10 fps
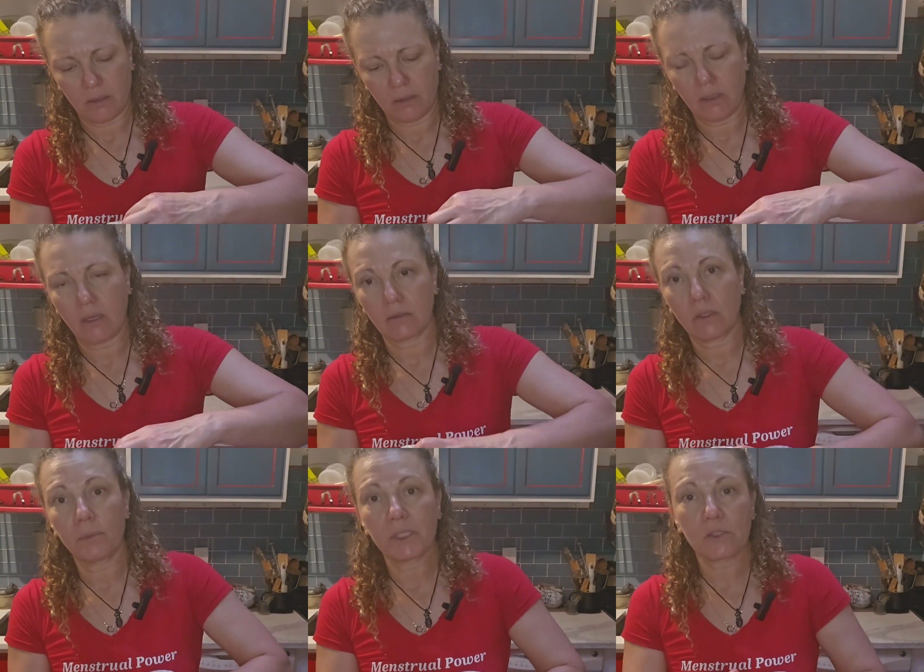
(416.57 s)
The
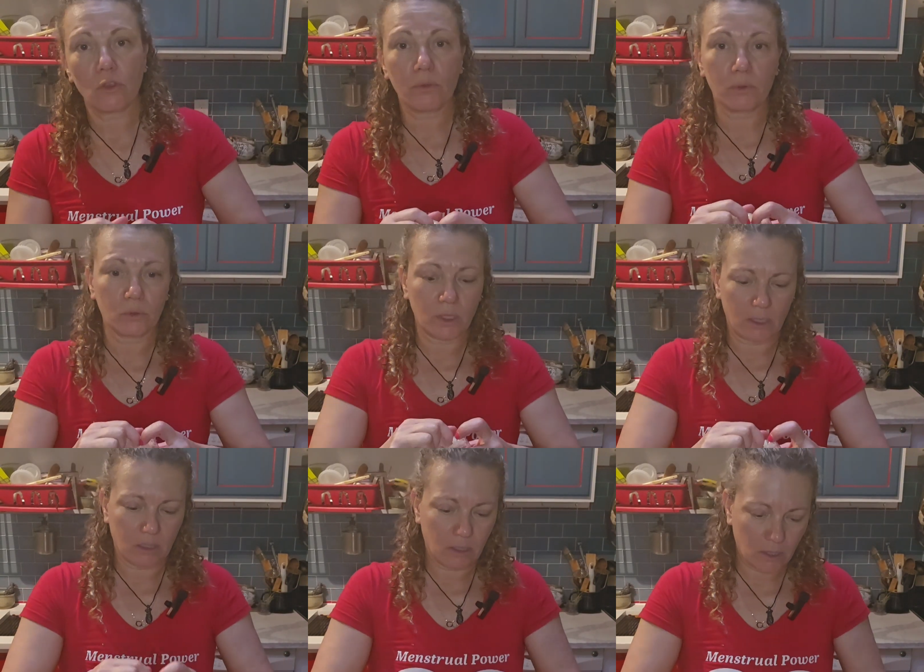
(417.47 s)
condom is through
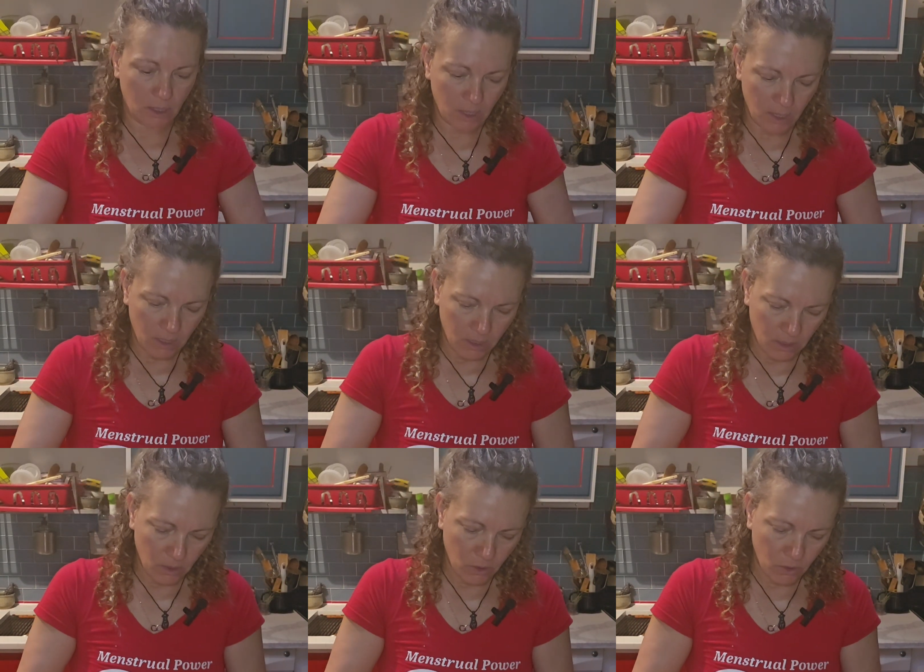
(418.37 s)
the
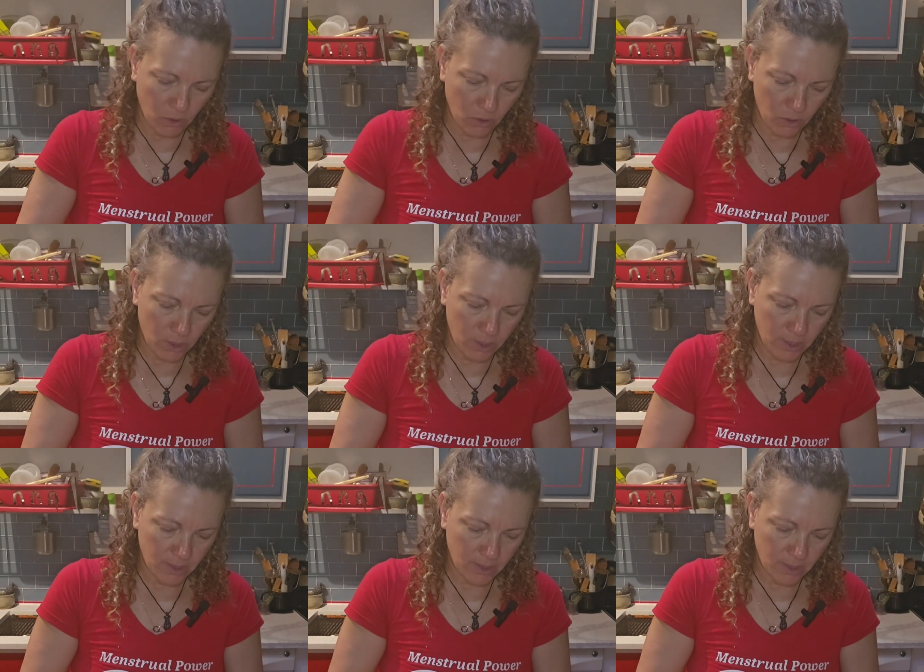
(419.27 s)
hole.